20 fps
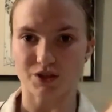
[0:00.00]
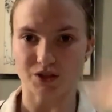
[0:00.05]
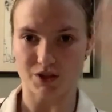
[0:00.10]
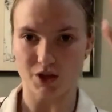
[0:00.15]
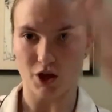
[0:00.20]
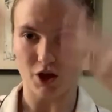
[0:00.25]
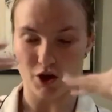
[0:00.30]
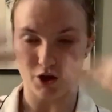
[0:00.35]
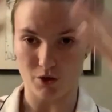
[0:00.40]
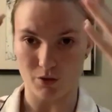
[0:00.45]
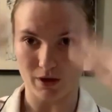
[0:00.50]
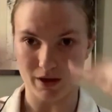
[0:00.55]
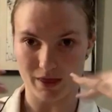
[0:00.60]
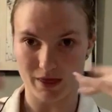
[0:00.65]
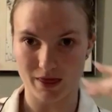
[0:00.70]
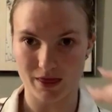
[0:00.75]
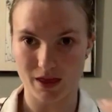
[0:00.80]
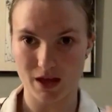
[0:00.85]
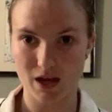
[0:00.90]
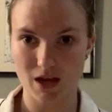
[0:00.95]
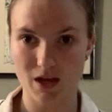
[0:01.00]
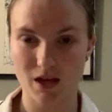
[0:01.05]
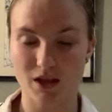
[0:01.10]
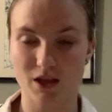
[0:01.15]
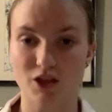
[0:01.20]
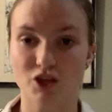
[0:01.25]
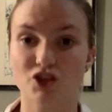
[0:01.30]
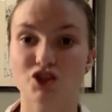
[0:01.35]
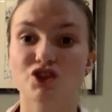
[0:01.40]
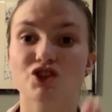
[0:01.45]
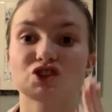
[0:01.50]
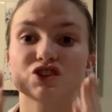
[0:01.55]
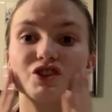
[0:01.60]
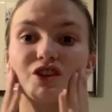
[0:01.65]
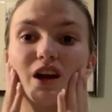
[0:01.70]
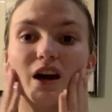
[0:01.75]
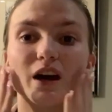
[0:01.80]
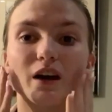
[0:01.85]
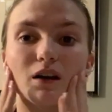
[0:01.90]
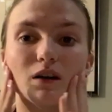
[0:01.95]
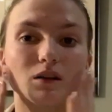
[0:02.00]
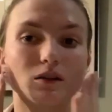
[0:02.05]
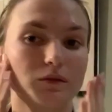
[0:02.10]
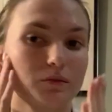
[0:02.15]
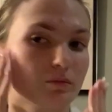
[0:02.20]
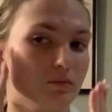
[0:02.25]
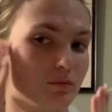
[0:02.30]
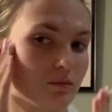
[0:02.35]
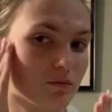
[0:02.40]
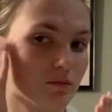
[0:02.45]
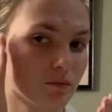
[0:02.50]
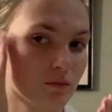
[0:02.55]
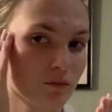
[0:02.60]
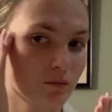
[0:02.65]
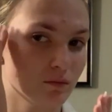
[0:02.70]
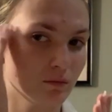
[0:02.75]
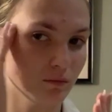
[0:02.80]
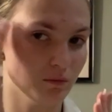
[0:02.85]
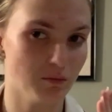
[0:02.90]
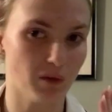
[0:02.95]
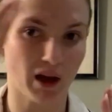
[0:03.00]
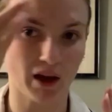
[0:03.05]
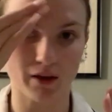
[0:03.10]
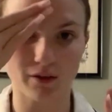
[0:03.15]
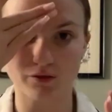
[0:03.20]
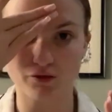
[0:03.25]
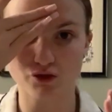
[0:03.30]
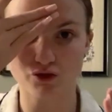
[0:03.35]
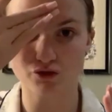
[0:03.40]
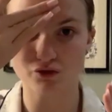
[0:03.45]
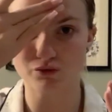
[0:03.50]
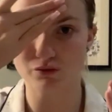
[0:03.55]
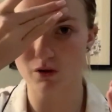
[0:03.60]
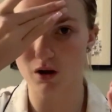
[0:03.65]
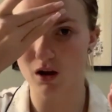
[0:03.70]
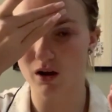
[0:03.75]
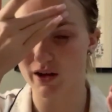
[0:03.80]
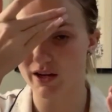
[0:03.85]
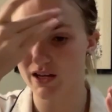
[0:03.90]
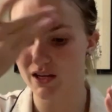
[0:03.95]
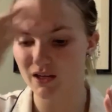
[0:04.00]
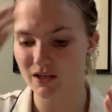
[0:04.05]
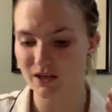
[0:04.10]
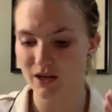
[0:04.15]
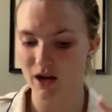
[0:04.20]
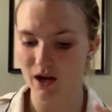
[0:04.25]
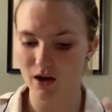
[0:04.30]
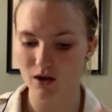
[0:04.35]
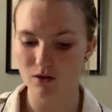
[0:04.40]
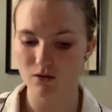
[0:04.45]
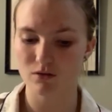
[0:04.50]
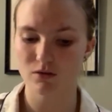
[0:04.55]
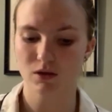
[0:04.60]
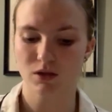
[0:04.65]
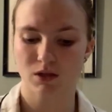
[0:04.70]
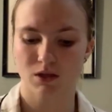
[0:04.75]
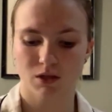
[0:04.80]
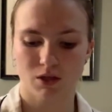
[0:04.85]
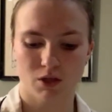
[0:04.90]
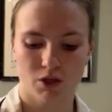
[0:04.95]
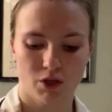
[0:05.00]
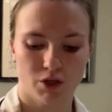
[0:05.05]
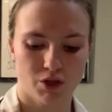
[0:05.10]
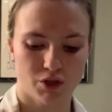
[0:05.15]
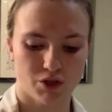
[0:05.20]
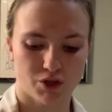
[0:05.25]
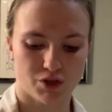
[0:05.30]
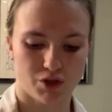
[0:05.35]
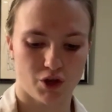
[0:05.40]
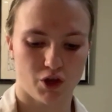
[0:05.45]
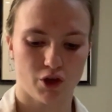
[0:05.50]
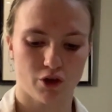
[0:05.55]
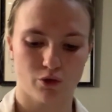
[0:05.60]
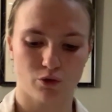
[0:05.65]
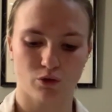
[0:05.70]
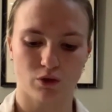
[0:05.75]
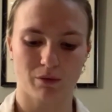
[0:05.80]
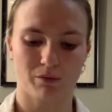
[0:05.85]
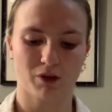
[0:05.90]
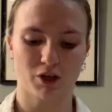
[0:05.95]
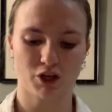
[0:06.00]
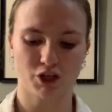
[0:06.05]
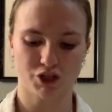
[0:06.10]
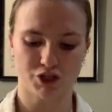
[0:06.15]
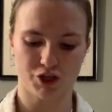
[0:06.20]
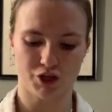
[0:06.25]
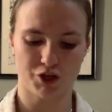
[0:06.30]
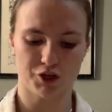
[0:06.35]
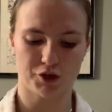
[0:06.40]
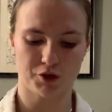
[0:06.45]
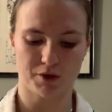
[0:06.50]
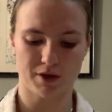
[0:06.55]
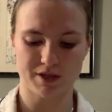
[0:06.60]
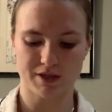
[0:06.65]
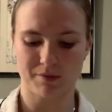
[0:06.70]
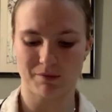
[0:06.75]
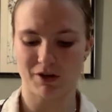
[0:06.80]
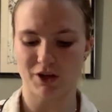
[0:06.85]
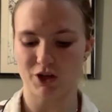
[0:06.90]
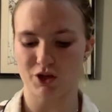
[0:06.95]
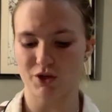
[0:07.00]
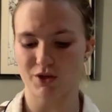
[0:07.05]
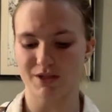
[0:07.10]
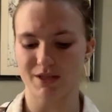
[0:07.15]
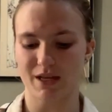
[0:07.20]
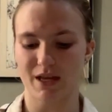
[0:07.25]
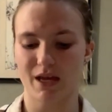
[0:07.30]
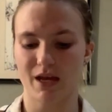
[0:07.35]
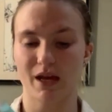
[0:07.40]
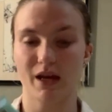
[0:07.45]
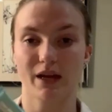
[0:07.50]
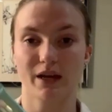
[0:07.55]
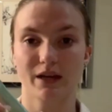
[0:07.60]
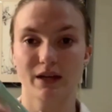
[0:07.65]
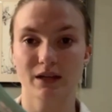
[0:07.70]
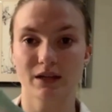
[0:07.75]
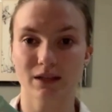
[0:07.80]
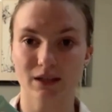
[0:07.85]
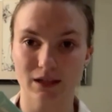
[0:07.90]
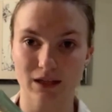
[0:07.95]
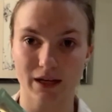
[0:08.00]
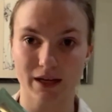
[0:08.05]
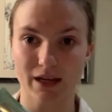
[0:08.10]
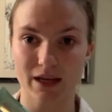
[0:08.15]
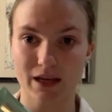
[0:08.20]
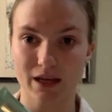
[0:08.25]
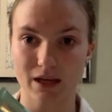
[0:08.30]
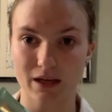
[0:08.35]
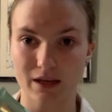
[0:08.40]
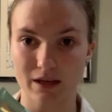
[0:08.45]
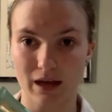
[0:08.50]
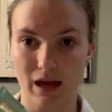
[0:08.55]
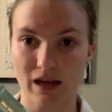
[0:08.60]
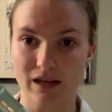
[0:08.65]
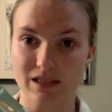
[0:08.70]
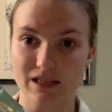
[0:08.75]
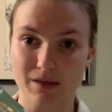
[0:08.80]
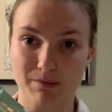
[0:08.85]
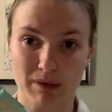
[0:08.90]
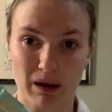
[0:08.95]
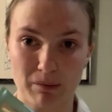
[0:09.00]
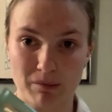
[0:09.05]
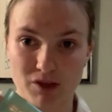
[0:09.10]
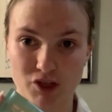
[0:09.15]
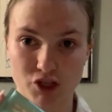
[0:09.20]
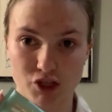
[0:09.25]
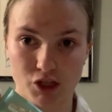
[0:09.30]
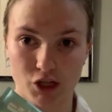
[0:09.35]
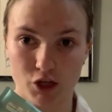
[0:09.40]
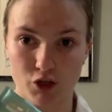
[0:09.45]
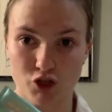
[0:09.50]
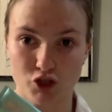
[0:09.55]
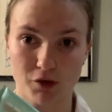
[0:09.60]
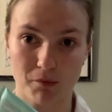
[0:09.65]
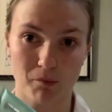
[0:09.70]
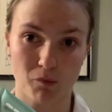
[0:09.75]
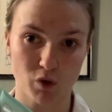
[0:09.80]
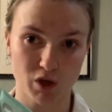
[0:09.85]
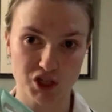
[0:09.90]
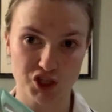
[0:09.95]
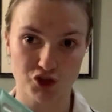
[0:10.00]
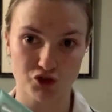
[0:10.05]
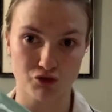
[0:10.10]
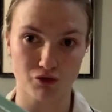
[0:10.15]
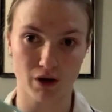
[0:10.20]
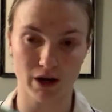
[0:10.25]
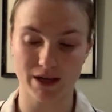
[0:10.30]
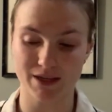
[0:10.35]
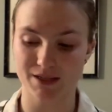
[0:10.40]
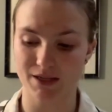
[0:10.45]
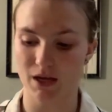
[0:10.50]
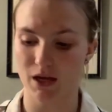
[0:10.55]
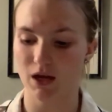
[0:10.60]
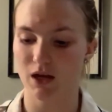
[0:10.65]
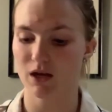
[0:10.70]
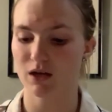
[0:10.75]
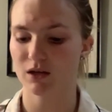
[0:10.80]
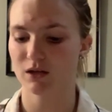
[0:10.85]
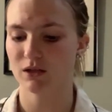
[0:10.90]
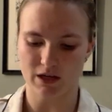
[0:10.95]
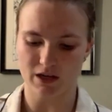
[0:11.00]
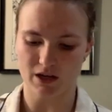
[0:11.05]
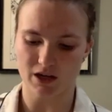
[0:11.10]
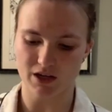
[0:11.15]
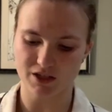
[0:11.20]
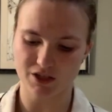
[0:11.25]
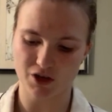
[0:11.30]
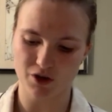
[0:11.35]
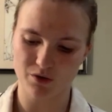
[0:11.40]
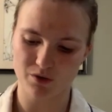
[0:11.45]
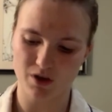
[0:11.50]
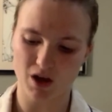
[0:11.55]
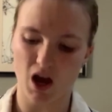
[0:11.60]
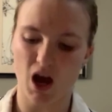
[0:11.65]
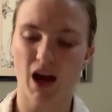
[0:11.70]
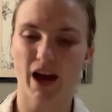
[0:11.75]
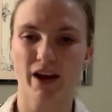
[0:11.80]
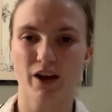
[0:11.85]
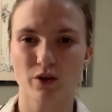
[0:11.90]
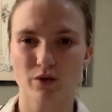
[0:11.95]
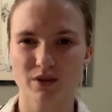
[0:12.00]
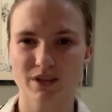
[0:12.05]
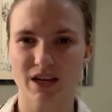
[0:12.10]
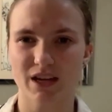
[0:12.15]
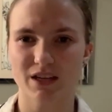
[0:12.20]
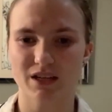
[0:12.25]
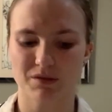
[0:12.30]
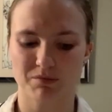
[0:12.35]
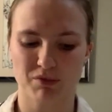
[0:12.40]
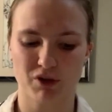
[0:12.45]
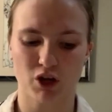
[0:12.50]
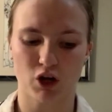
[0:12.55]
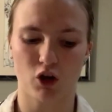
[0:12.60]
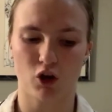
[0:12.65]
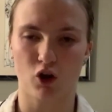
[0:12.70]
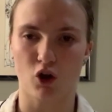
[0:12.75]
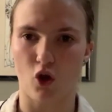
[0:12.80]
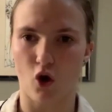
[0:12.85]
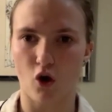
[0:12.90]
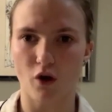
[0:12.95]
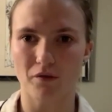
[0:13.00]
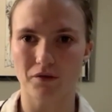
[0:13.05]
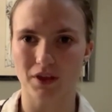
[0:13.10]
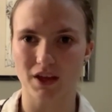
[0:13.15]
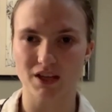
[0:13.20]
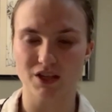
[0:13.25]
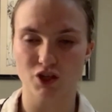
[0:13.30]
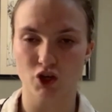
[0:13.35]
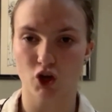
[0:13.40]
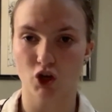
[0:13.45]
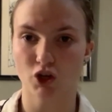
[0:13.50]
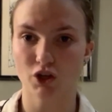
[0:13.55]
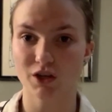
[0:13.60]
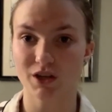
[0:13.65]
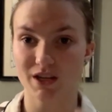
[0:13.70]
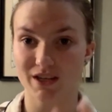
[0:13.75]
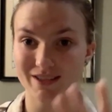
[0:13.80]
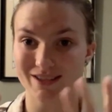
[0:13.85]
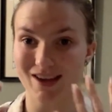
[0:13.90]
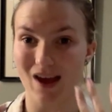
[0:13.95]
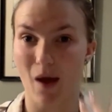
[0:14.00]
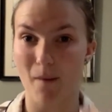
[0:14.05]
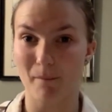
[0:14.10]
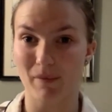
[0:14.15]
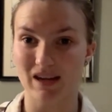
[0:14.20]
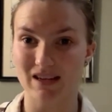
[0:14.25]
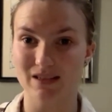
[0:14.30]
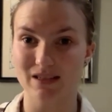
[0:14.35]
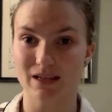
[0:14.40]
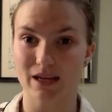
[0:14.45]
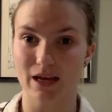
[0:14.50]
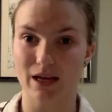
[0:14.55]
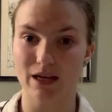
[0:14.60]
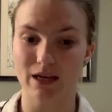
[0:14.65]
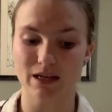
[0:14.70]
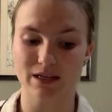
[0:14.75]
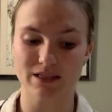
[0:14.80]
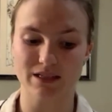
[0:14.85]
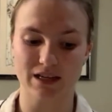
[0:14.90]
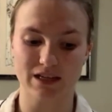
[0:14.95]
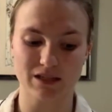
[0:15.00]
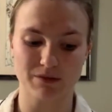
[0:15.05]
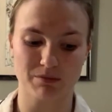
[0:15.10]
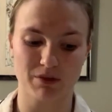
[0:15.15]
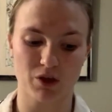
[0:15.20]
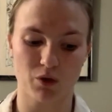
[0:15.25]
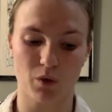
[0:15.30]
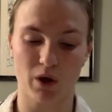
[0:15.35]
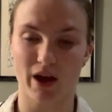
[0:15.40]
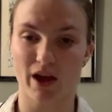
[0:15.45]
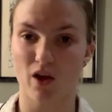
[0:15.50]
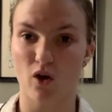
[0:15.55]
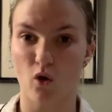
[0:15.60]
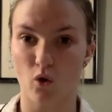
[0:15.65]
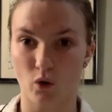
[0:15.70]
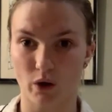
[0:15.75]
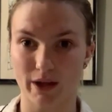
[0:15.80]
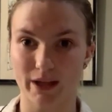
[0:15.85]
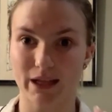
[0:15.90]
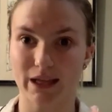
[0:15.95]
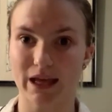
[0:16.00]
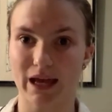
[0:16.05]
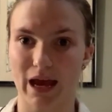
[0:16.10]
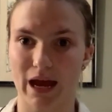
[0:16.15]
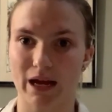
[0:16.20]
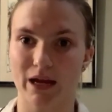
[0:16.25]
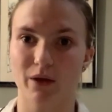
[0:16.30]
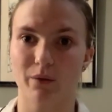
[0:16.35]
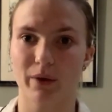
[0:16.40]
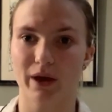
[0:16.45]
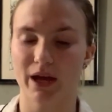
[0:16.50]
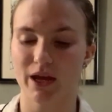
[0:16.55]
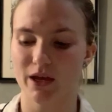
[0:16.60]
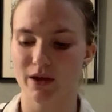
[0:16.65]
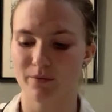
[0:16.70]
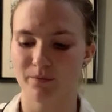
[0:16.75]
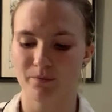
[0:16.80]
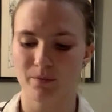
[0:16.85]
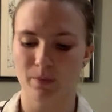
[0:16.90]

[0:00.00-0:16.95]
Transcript: So I think the gel might have dried now. So what I'm going to do is I'm going to use the Clinique Anti-Blemish Solution Moisturiser. And I don't tend to put a lot of this on because my skin can tend to be quite oily anyway.